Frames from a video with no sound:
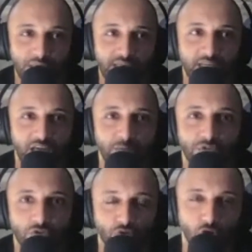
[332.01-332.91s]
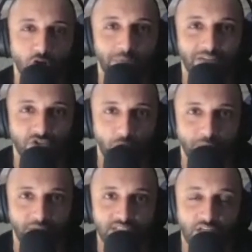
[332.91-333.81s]
being able to talk about
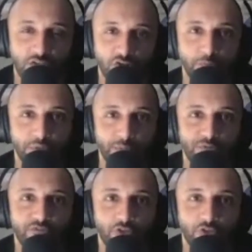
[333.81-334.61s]
topics that a lot of people